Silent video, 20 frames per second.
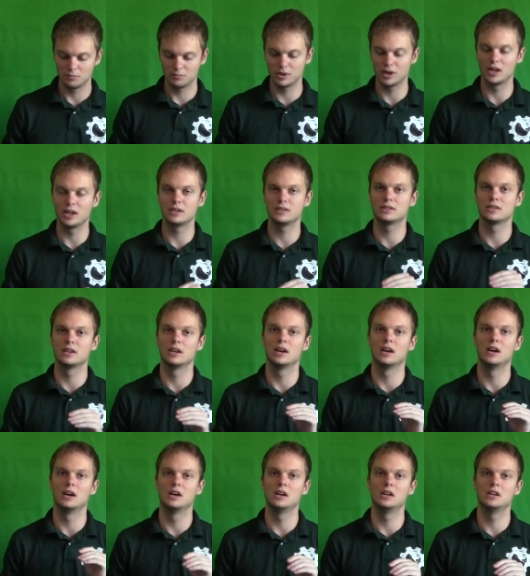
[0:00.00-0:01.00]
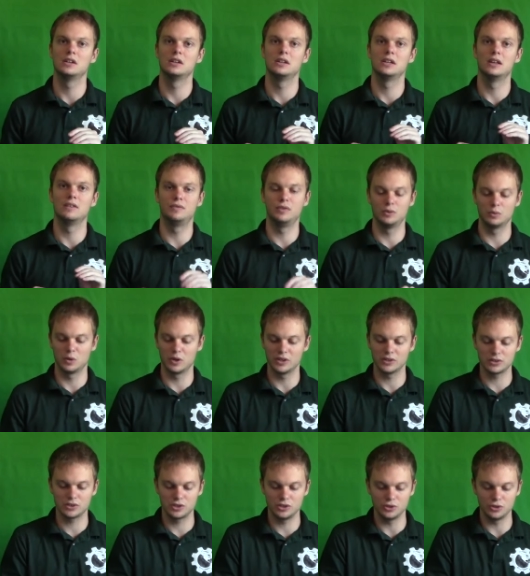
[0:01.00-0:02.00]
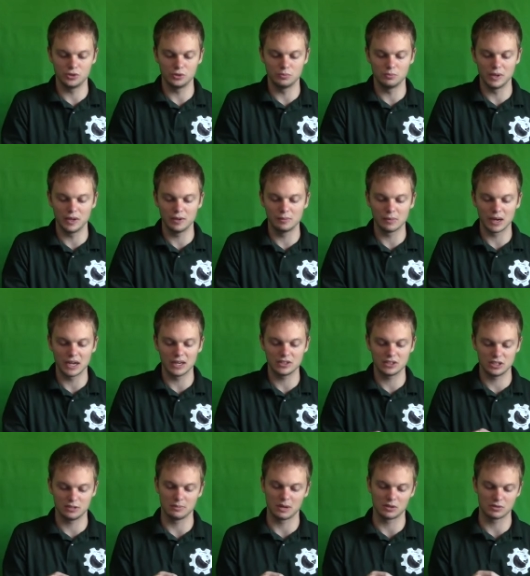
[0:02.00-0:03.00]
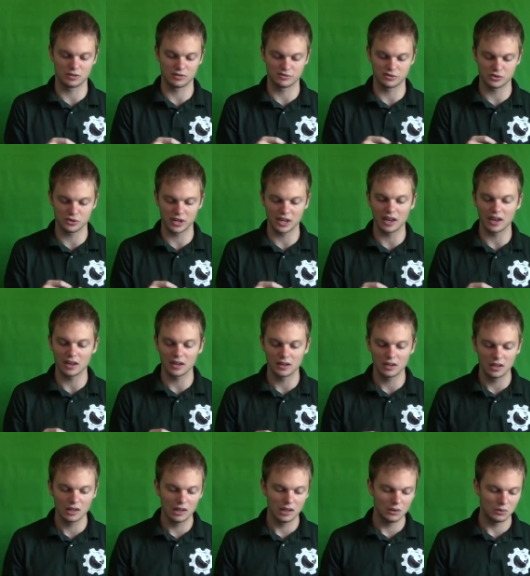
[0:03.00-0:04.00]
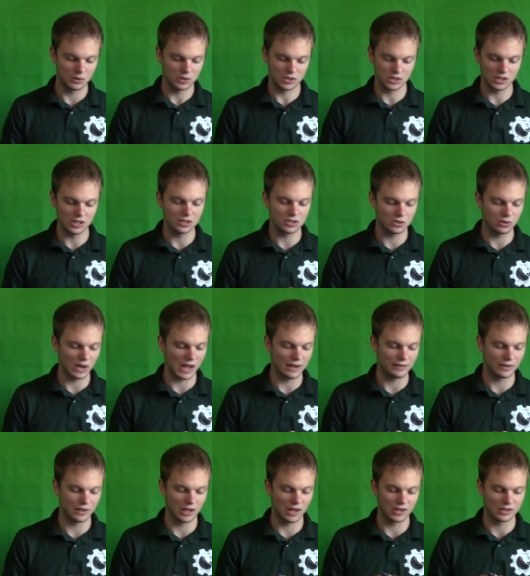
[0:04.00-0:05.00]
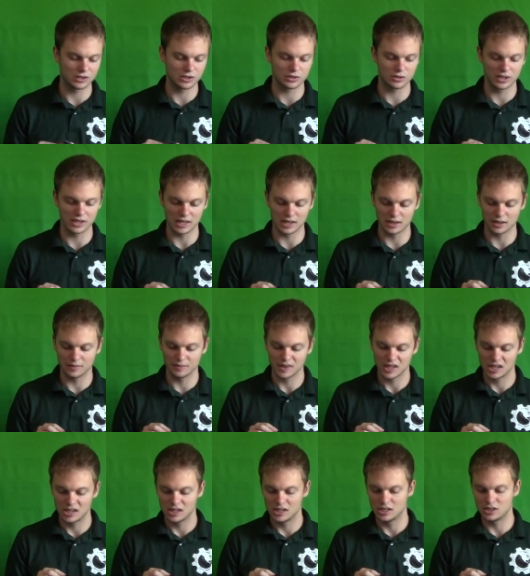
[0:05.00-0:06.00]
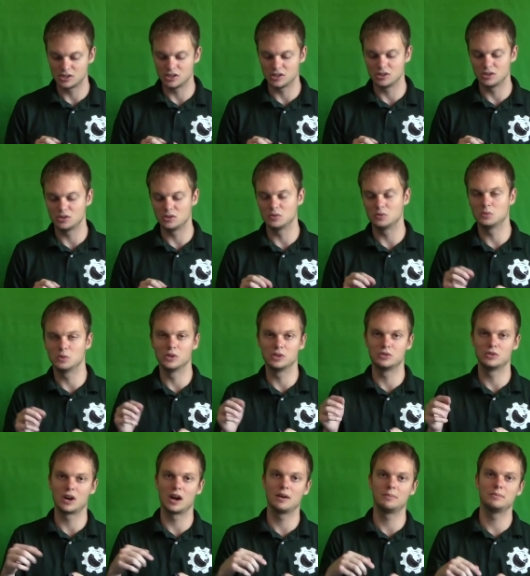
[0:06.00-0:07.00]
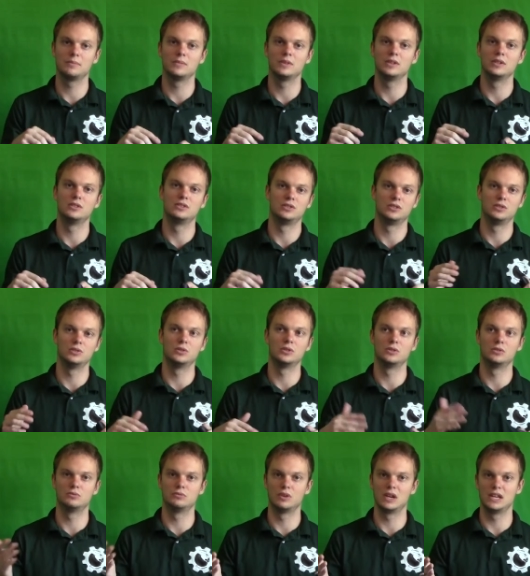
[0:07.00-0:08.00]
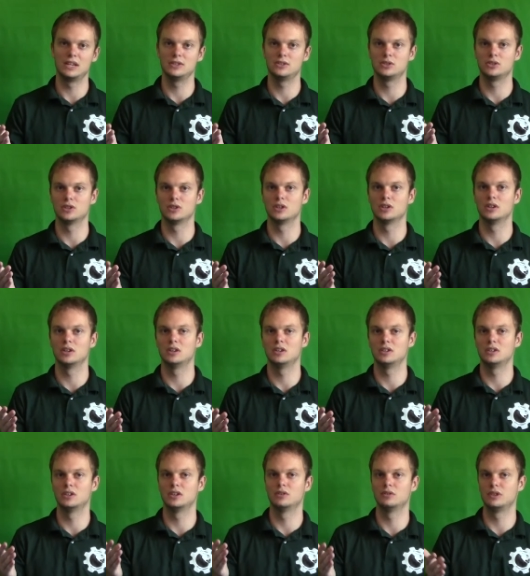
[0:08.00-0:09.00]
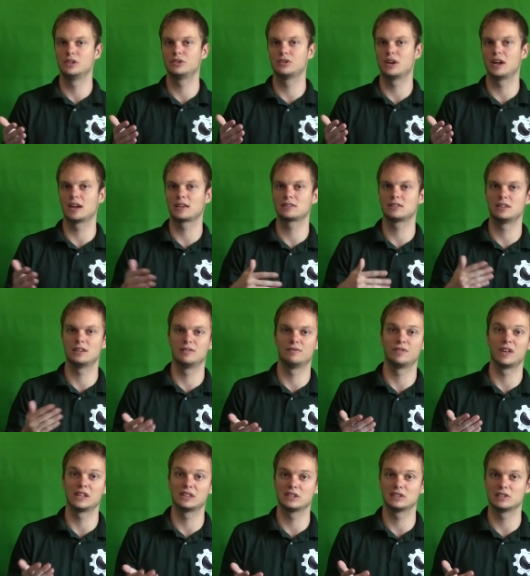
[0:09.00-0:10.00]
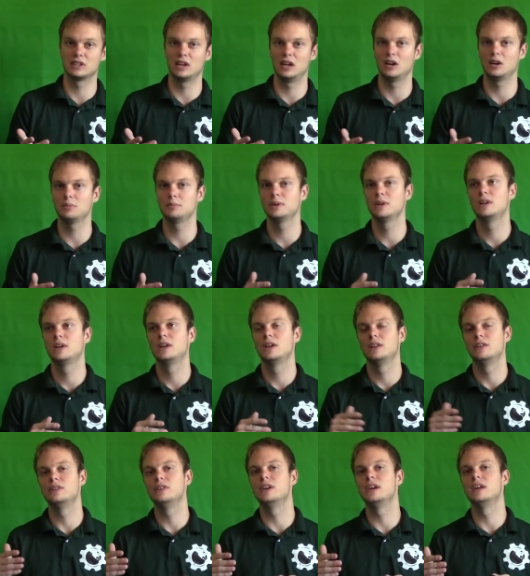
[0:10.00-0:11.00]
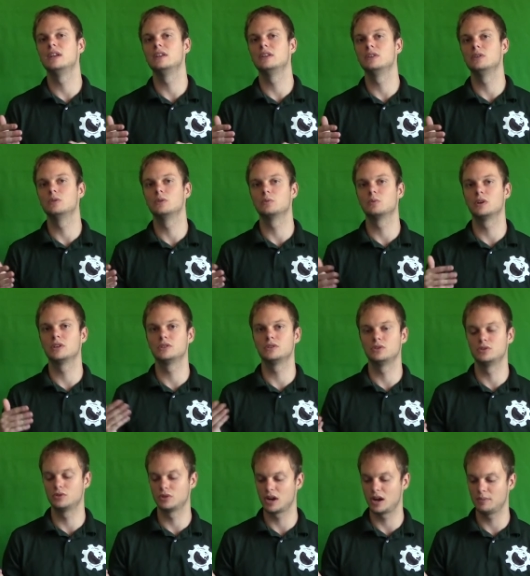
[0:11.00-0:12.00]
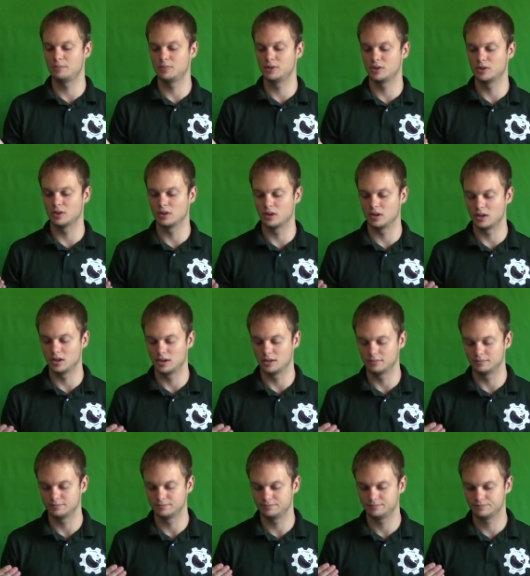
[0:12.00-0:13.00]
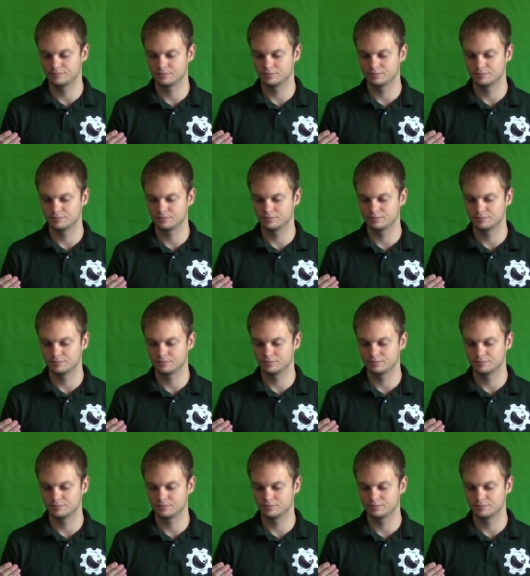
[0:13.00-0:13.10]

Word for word: but uh, if you want to minimize the amount of stringing, which these do have a lot of stringing, is you would drop is you would raise your your retracts, and if that doesn't help, then you would want to drop your um,